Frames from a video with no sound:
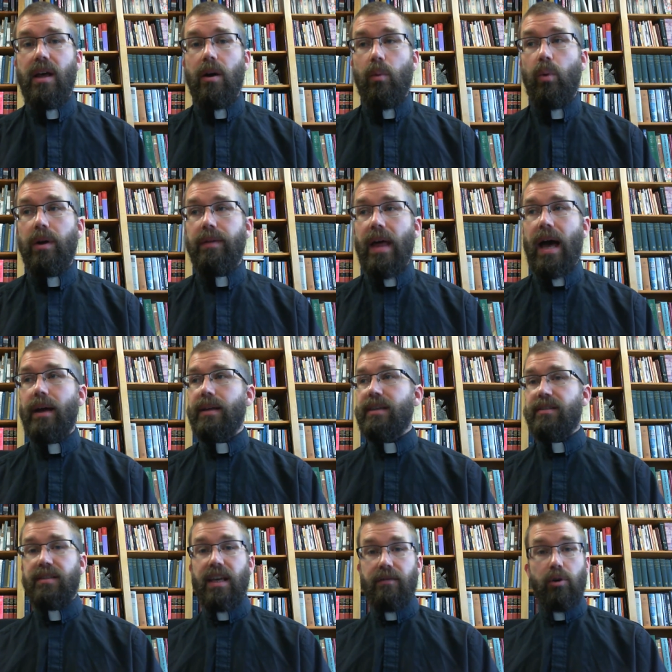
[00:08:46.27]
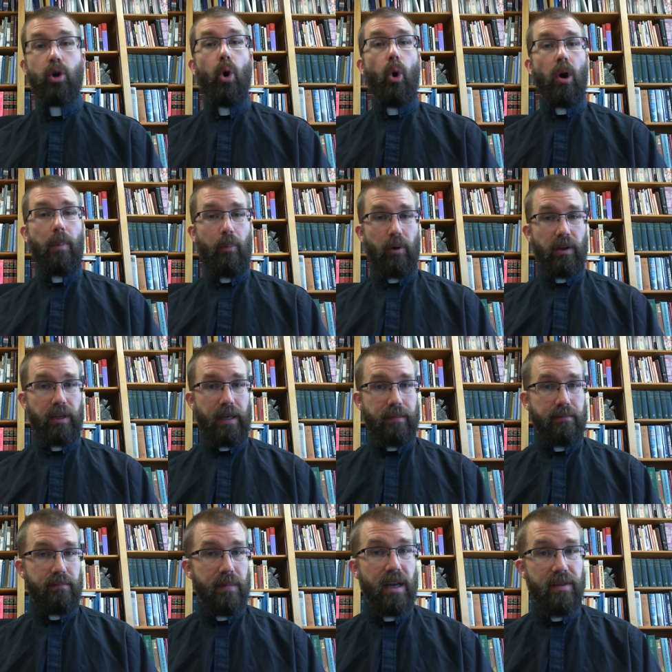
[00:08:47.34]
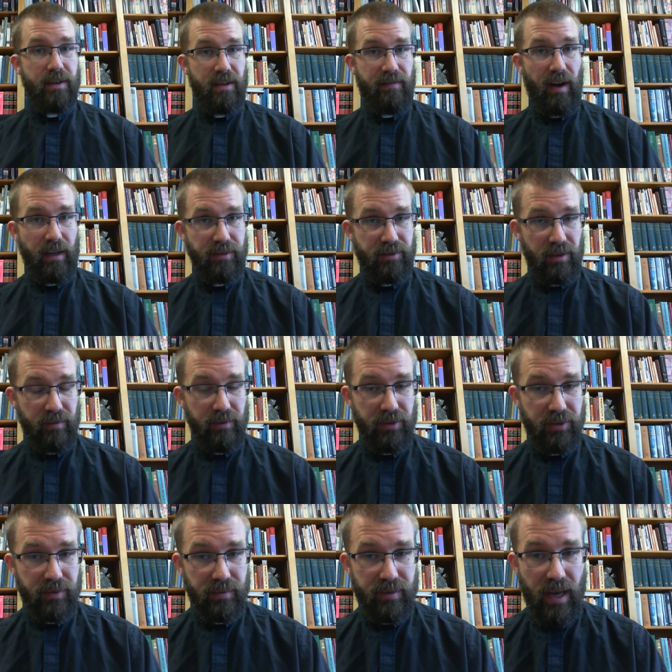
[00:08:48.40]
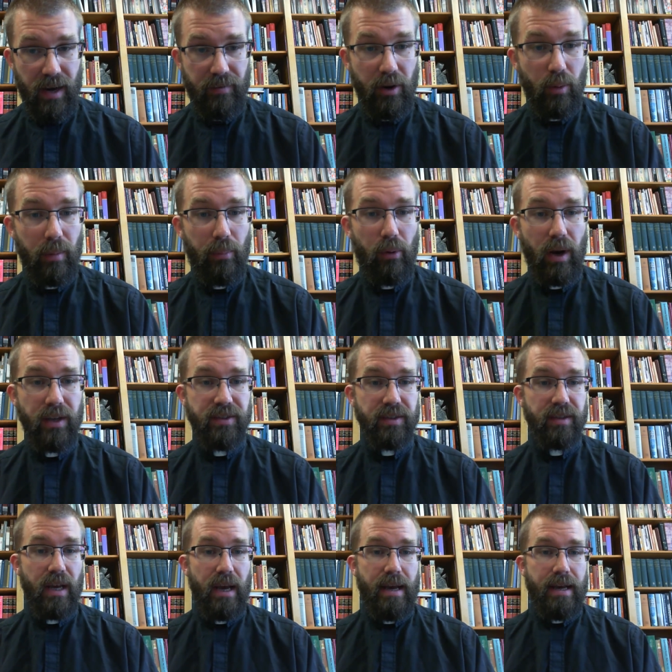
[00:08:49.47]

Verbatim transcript: when that is given corporately in the divine service to everyone present,